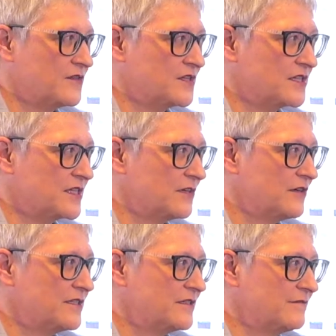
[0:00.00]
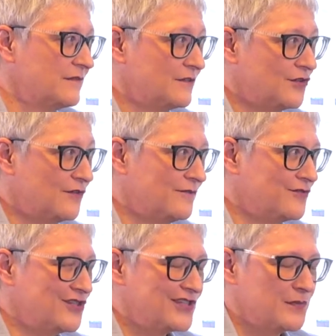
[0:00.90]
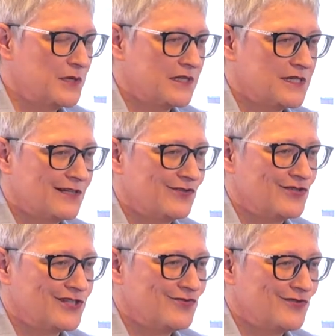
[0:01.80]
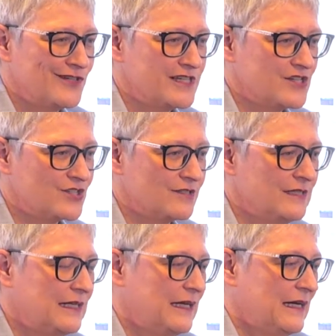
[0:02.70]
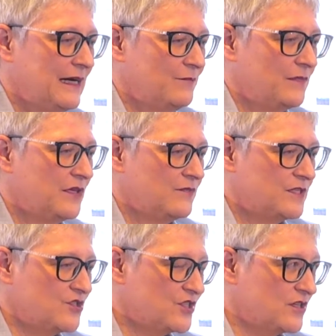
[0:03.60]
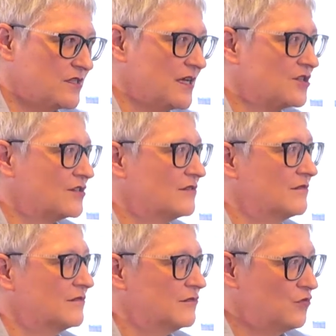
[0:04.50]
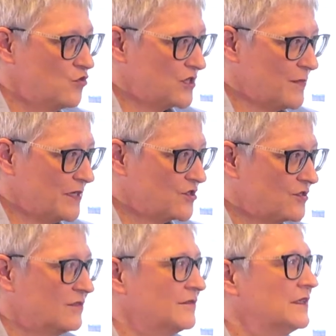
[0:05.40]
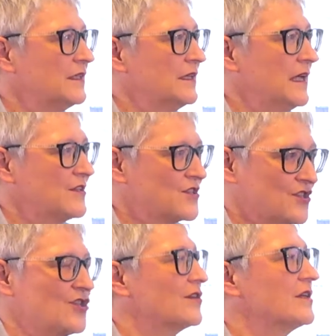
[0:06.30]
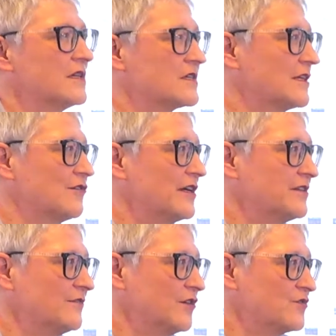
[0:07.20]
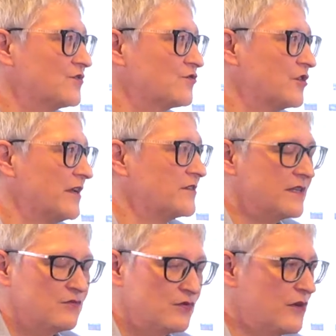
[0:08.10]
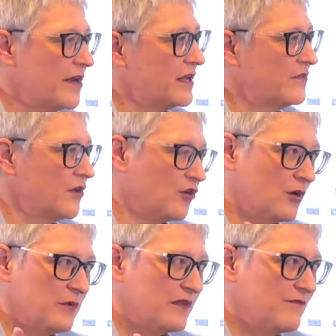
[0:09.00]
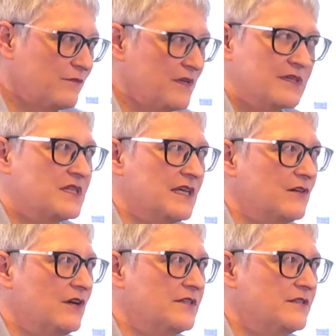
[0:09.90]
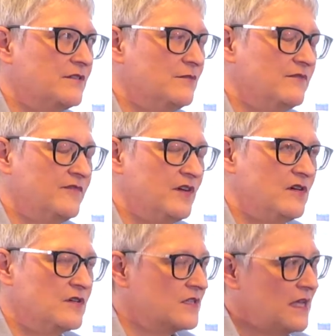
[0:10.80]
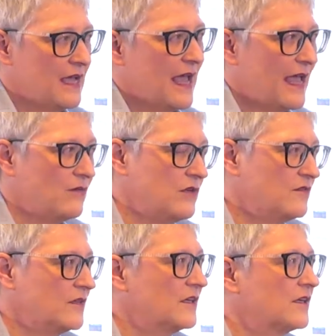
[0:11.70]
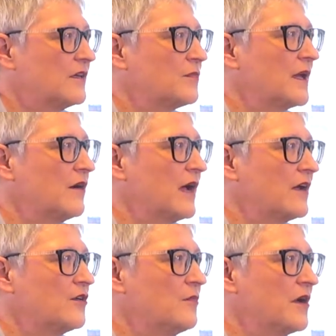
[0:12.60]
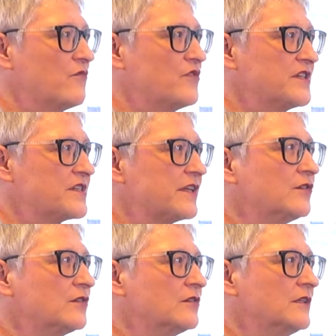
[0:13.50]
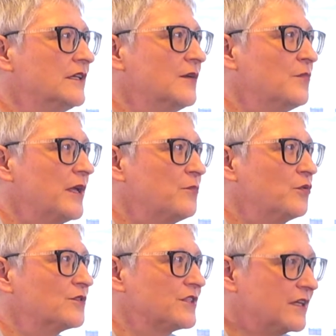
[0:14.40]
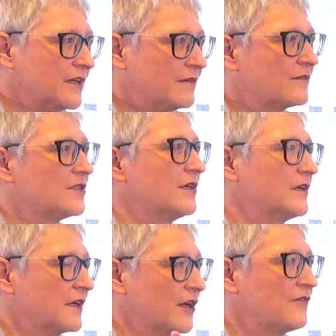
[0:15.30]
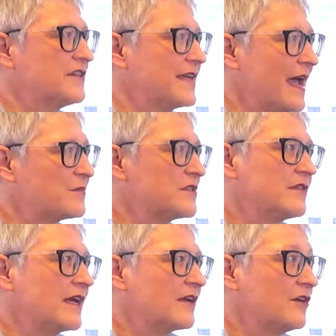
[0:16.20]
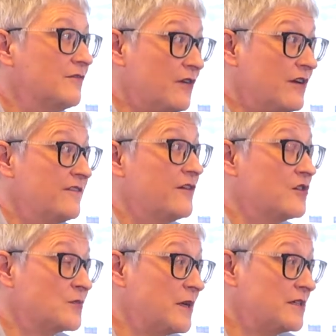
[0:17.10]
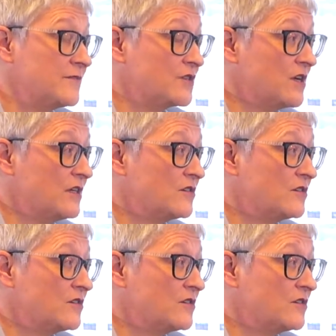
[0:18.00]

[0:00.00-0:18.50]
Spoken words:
that's accelerated, and Fujitsu being a technology organisation, digitisation, automation, it's certainly accelerated those trends. They're already in the economy that accelerated them fast. How are you thinking about how you might reskill people to kind of adapt to that kind of very fast pace of change?